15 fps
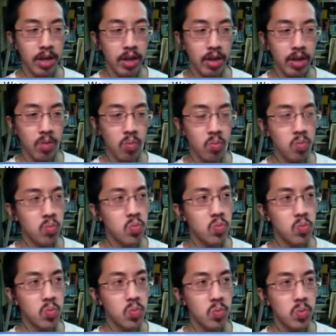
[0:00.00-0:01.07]
Yeah, and you
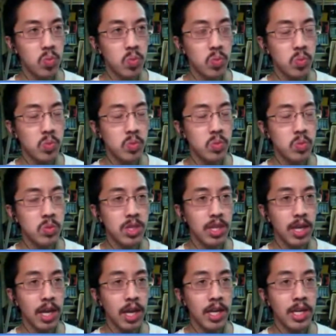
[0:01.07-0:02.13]
could you could.
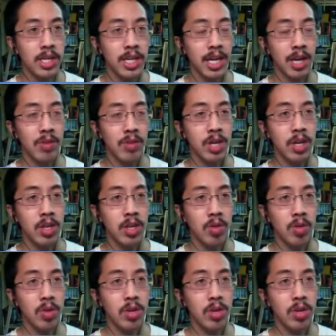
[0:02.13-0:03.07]
I need to get it airtight though.